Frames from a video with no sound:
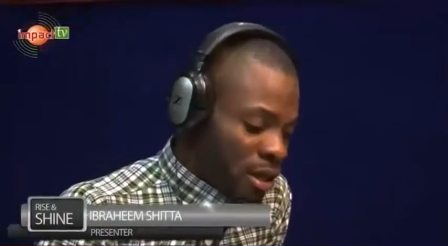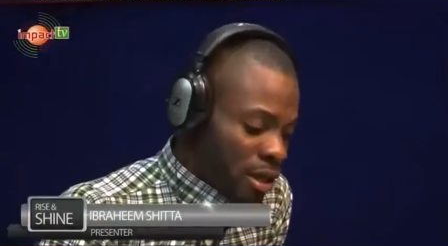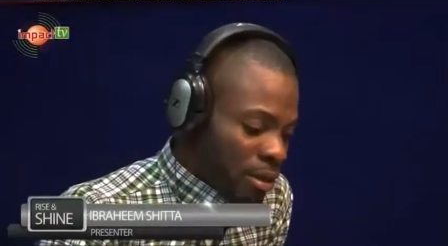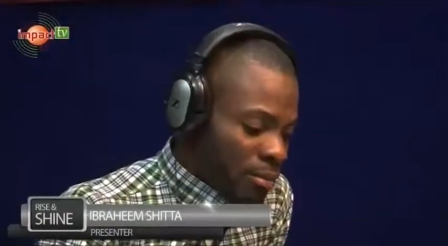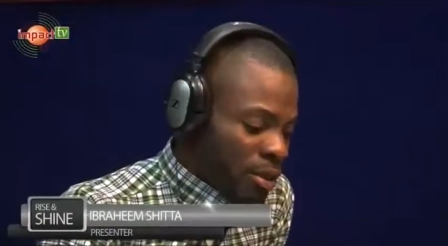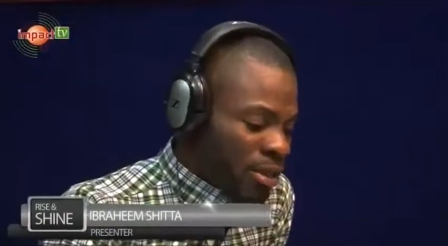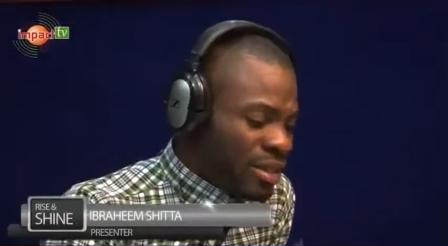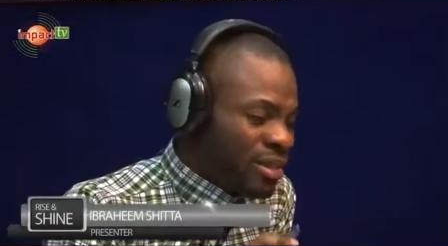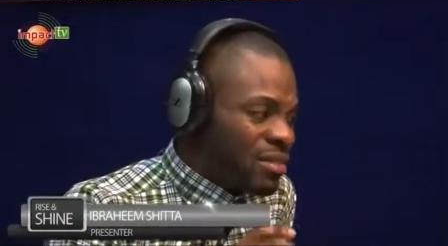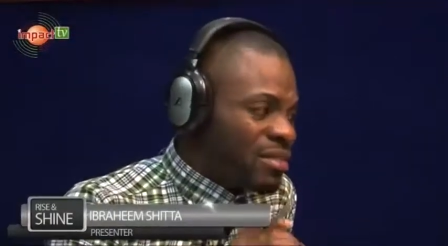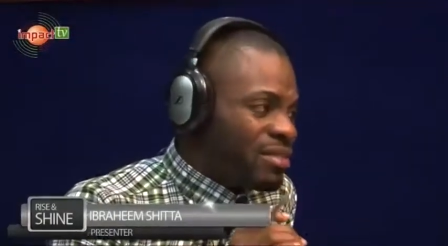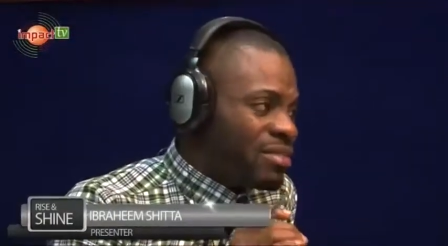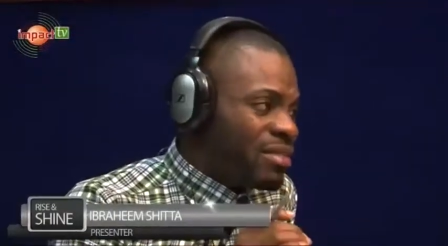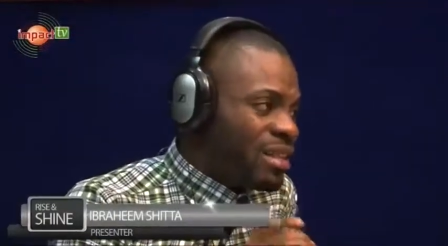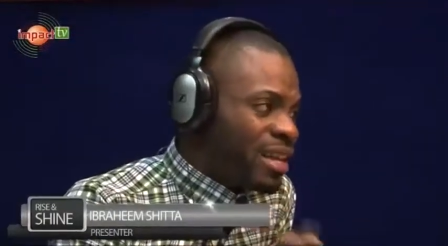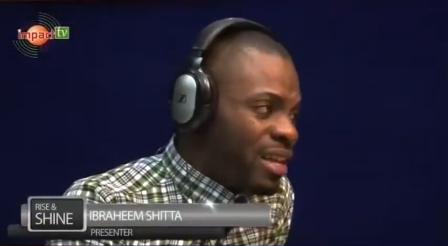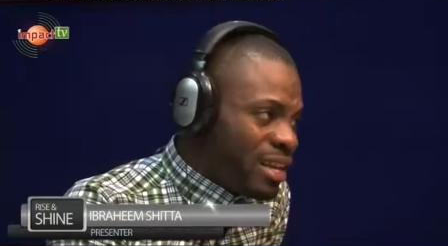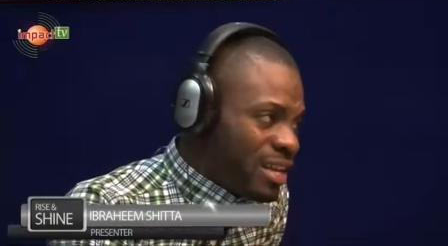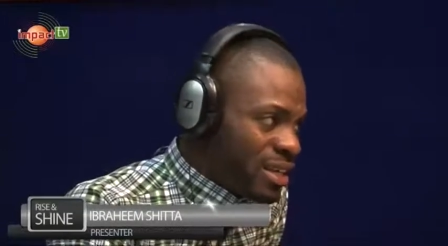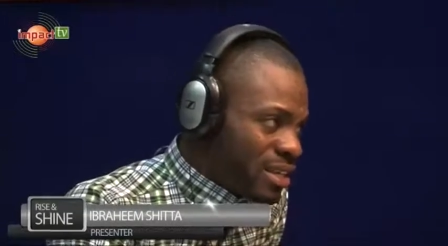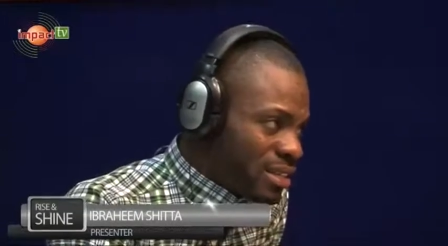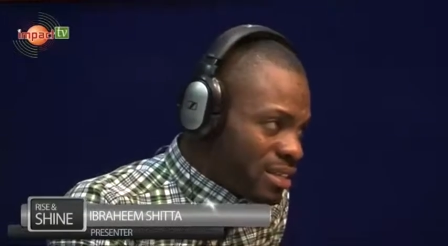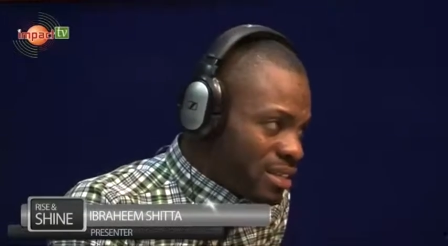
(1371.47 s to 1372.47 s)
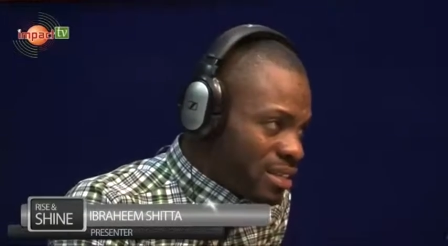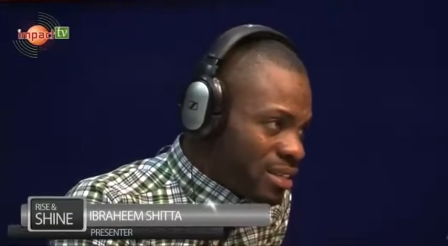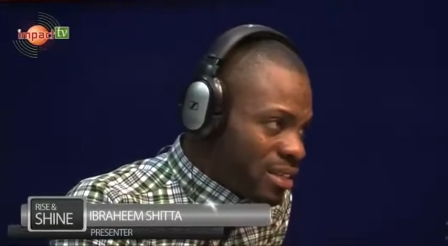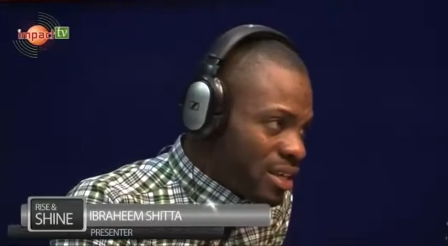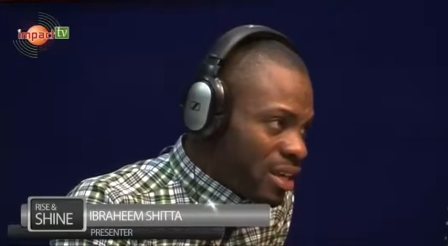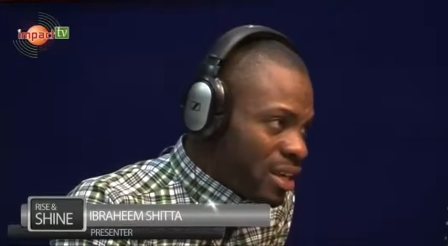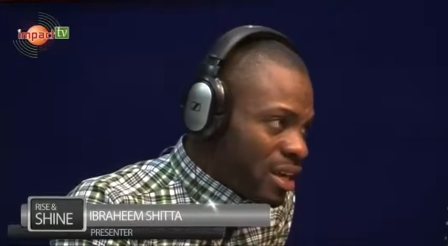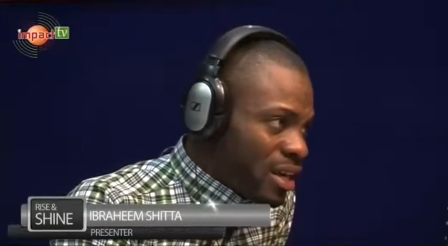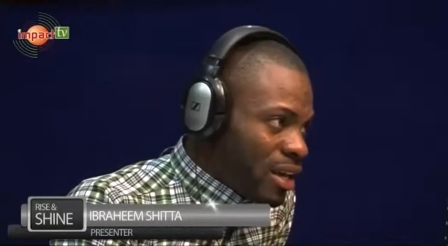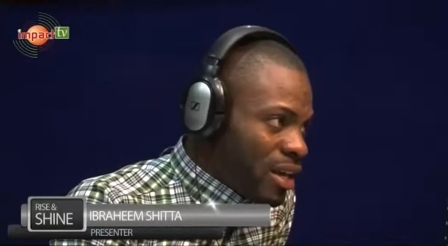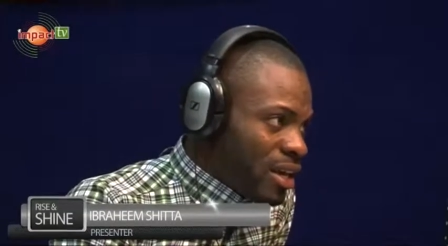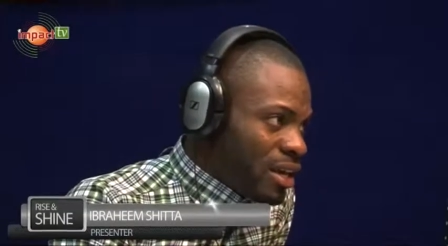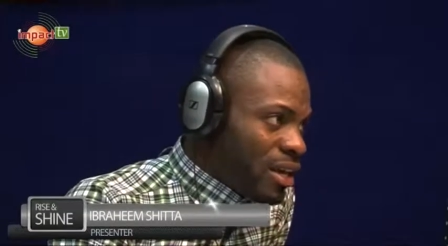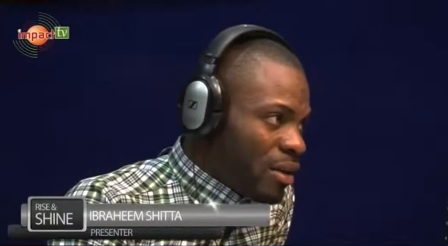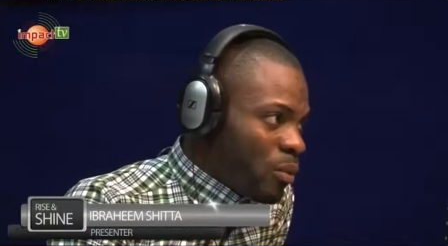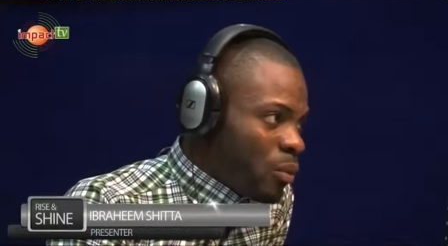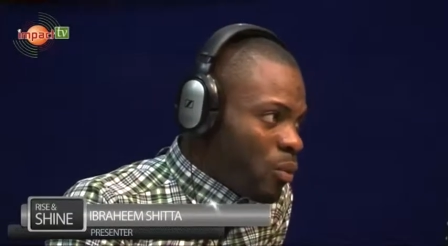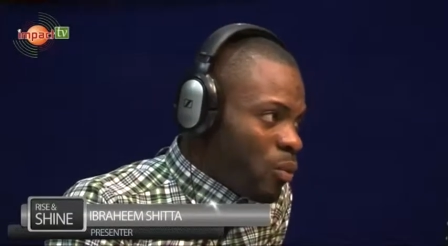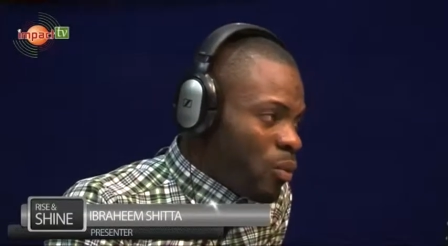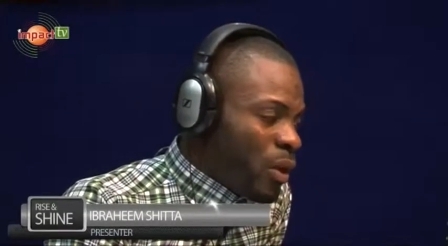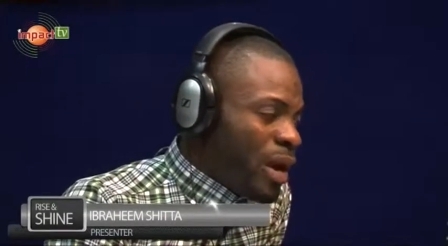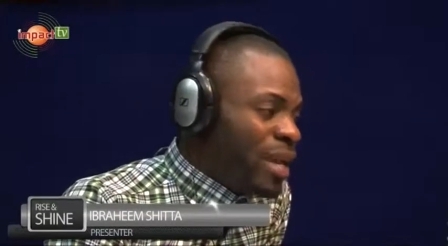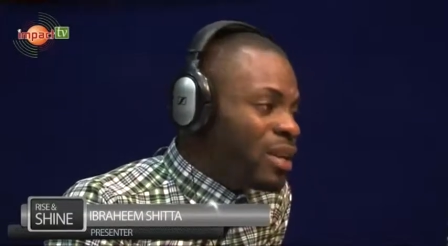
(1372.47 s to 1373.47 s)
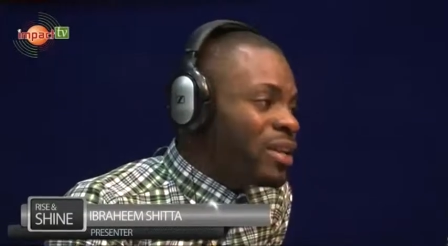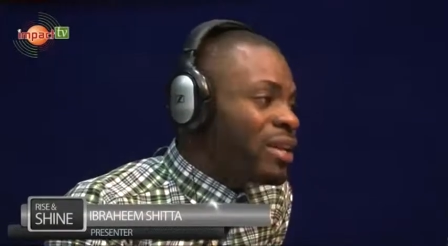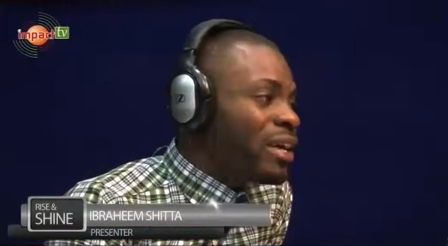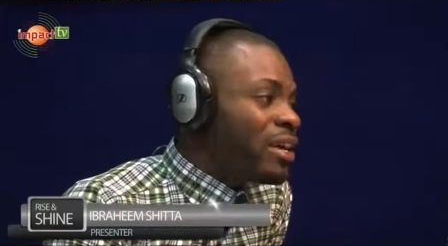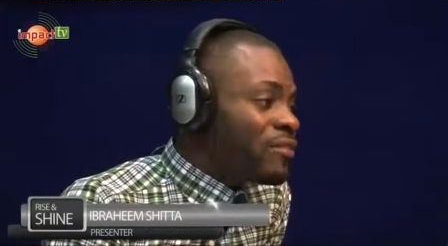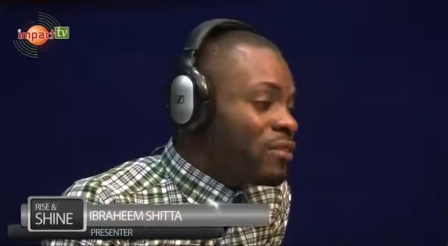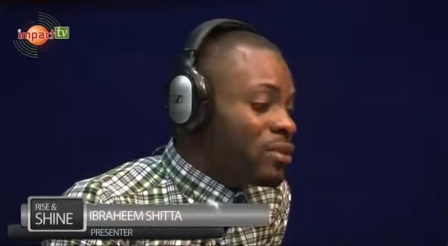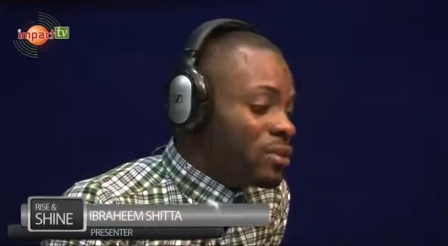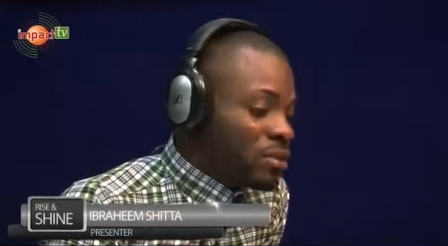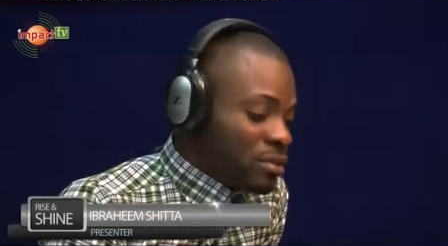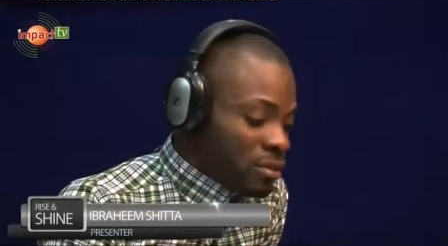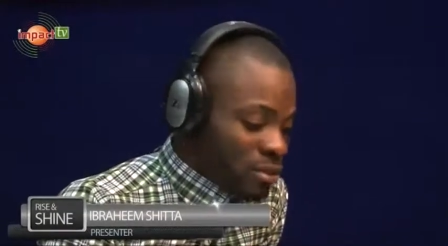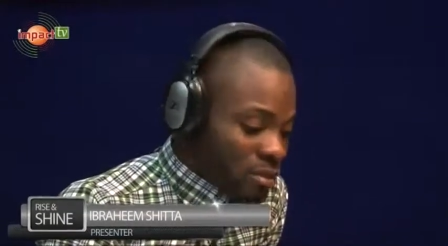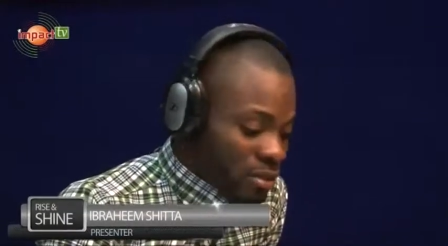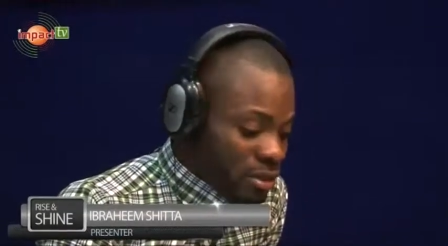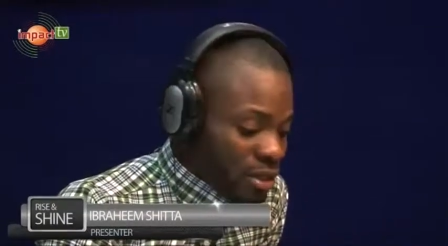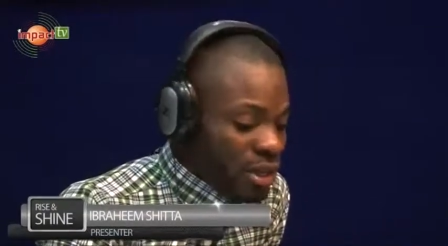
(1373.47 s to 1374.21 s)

But the thing is, when even